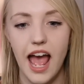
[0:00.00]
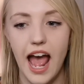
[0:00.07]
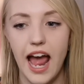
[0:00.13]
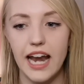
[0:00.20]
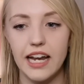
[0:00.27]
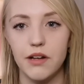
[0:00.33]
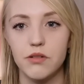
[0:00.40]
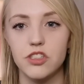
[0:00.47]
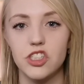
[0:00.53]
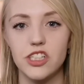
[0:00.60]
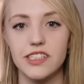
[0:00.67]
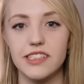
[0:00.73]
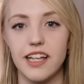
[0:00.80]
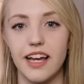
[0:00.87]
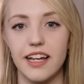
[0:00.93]
And it was
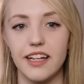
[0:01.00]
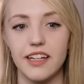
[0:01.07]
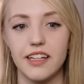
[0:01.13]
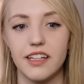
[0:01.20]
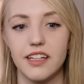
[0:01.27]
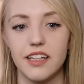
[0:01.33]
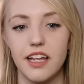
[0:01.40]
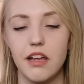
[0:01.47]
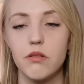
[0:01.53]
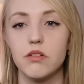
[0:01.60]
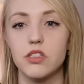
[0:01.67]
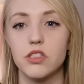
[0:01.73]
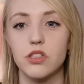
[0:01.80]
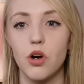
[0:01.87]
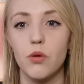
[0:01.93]
just like, it
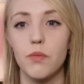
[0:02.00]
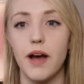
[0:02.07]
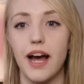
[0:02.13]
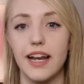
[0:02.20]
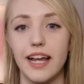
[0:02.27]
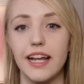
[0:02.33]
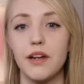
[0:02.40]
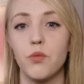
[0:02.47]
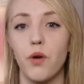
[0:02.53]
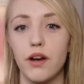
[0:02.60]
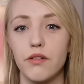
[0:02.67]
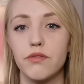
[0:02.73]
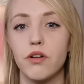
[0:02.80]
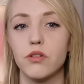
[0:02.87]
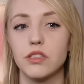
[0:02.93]
was so bad. I ate
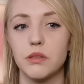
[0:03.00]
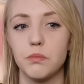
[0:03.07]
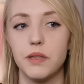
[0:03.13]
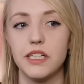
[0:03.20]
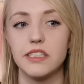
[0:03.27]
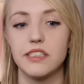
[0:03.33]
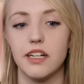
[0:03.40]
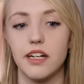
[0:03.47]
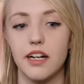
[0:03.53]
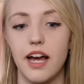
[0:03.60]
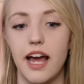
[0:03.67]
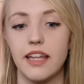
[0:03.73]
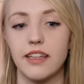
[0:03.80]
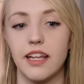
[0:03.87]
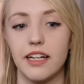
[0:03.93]
one frozen pizza
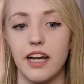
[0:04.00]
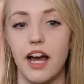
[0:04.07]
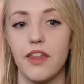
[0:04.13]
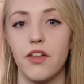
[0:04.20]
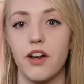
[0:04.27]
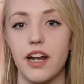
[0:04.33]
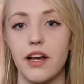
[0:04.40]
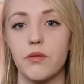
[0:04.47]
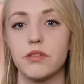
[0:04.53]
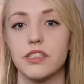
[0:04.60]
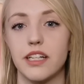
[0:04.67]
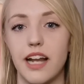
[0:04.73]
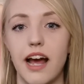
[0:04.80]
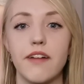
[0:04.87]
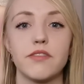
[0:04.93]
and like, I thought I was
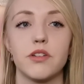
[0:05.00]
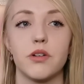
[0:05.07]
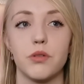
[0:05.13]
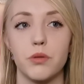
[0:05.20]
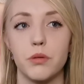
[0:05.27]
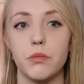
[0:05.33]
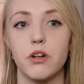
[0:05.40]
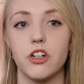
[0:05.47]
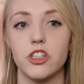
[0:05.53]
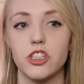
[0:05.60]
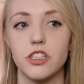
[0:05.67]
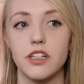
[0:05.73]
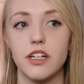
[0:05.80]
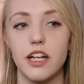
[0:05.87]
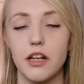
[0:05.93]
going to have to go to
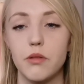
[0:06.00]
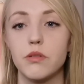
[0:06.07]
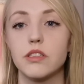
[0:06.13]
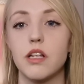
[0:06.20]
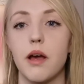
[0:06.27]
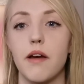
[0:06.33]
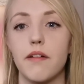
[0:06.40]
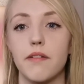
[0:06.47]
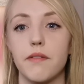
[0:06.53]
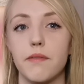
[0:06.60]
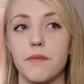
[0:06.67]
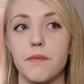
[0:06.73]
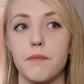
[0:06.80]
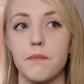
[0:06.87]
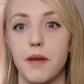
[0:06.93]
Emerge. It was
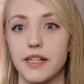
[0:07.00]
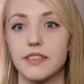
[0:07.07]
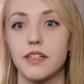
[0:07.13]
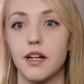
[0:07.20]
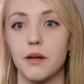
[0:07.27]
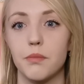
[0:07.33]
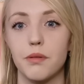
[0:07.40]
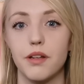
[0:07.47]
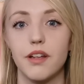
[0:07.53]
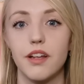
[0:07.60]
messed up.